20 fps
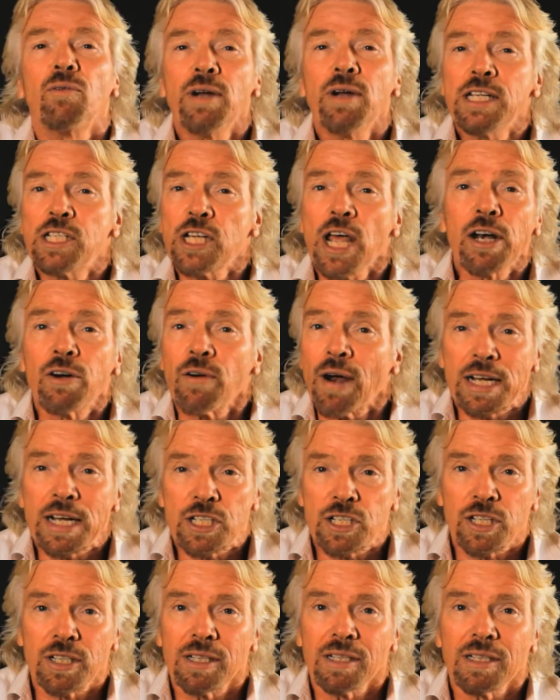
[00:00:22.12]

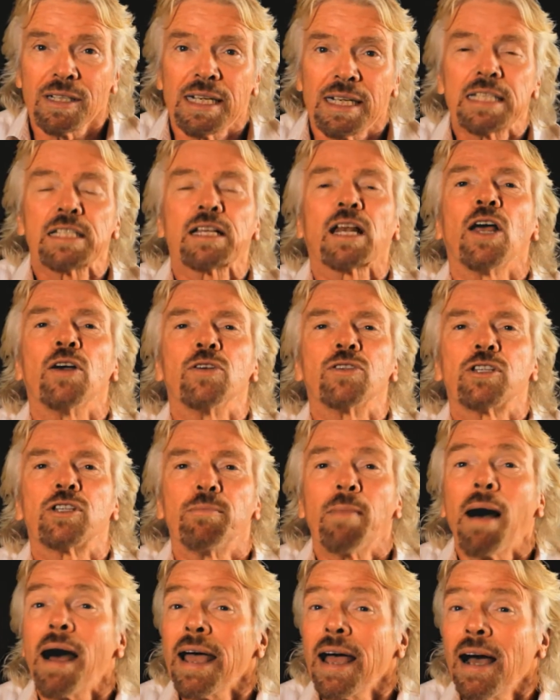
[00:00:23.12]
Regeneration is close to
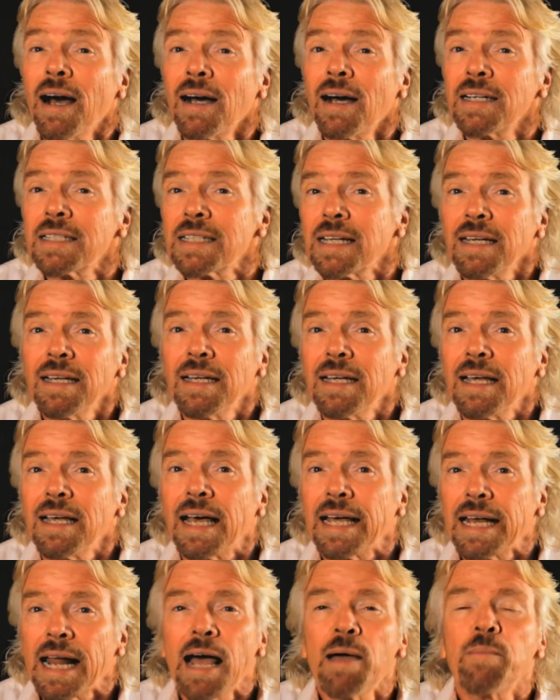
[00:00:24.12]
my heart,
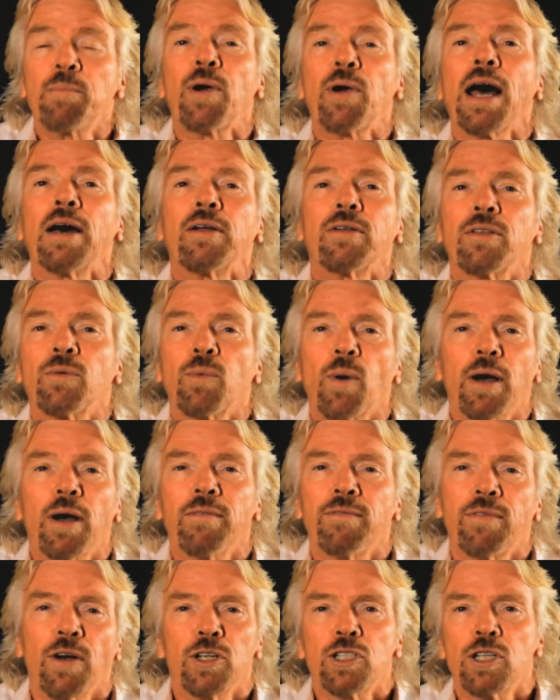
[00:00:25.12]
and I'm proud of the
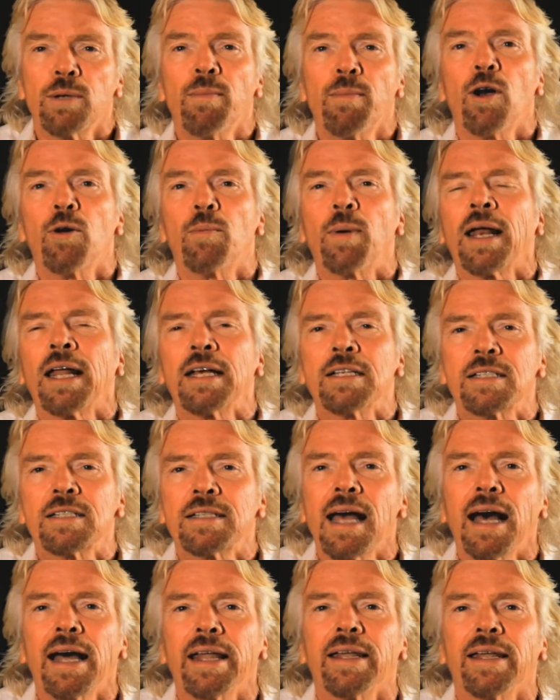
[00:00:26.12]
work Virgin Mobile has
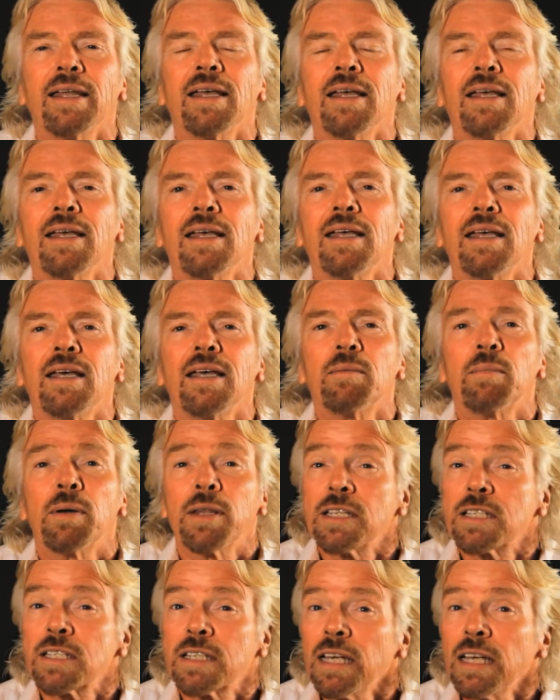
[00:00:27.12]
done, but
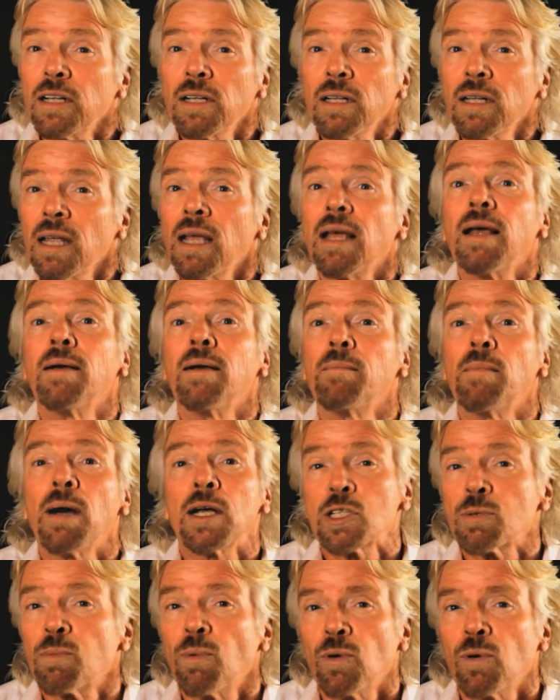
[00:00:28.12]
there's still
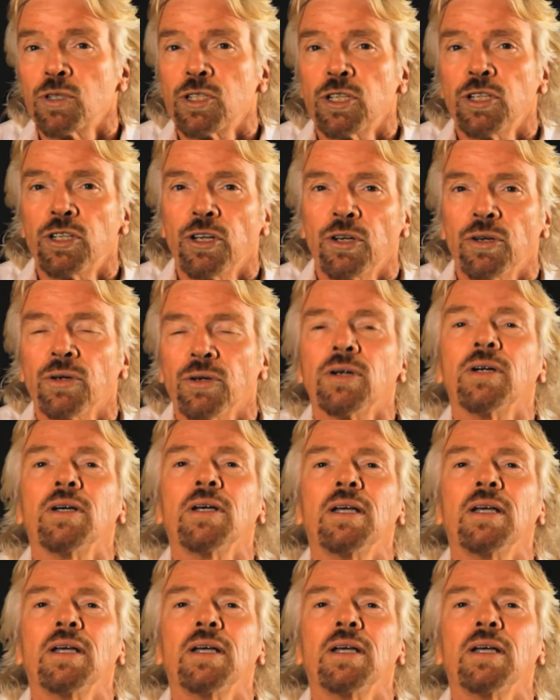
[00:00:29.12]
much more to do.